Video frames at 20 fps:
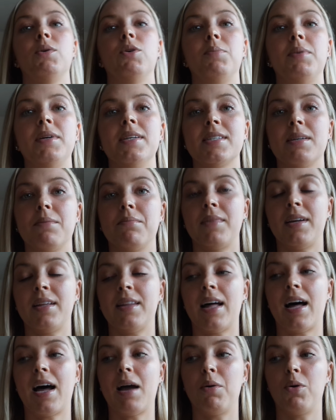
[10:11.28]
it would be
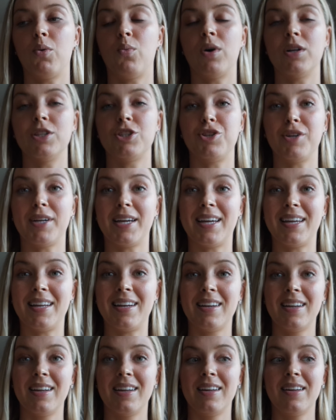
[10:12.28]
something that I would want to
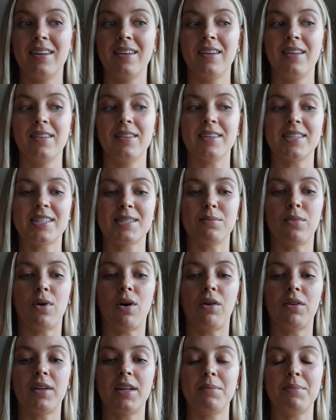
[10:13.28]
get the
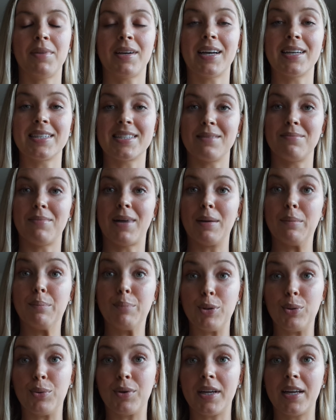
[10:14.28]
small in because of my
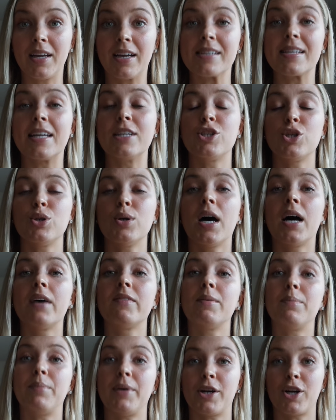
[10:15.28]
booty, because I do
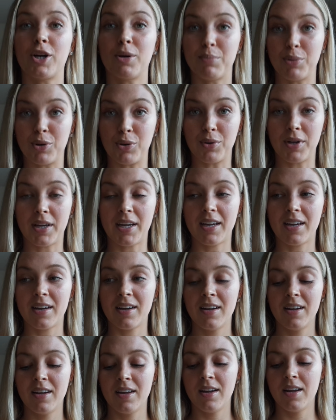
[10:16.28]
have a bigger
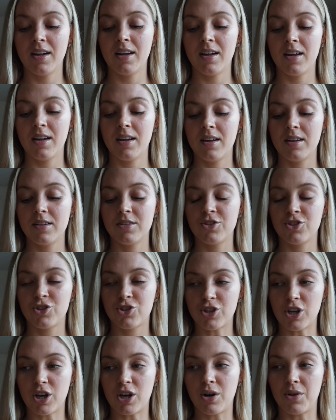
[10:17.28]
booty.
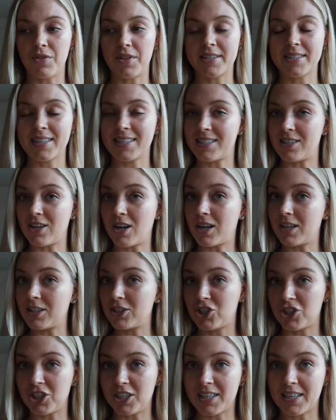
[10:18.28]
So this is
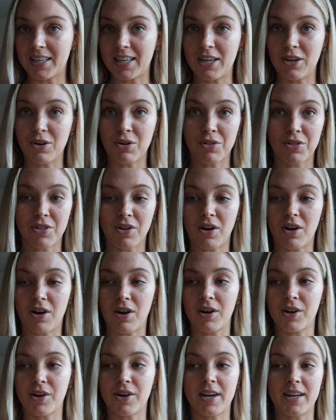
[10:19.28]
not cheeky or
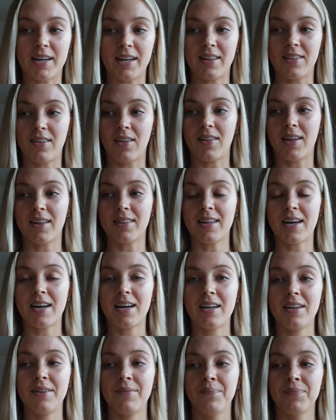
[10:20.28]
thong or anything like
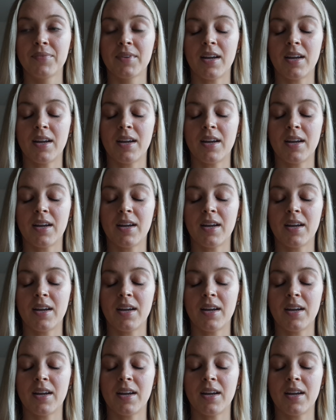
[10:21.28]
that,